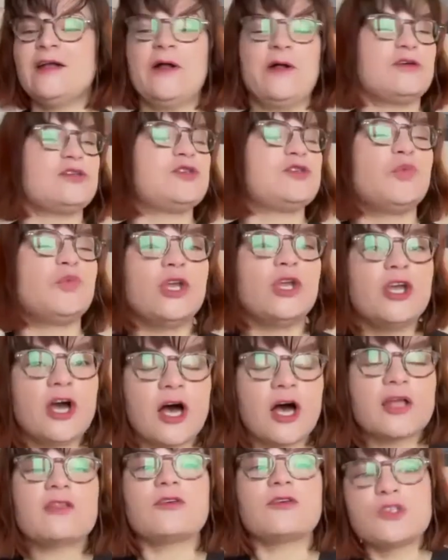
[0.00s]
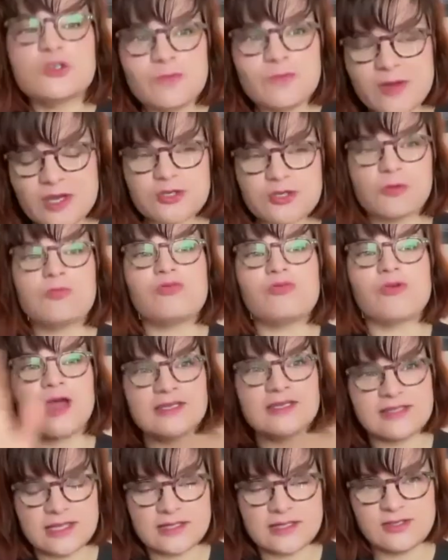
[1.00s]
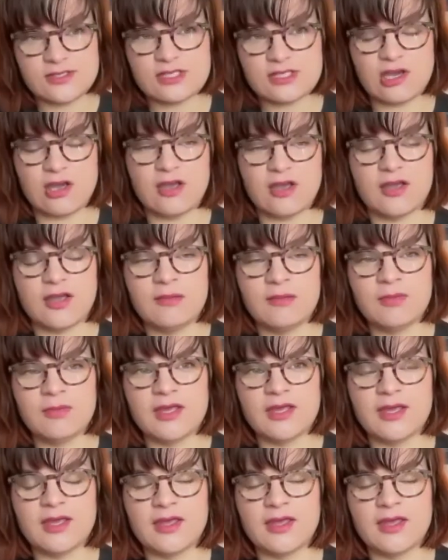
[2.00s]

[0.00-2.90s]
so we got a special price at the time,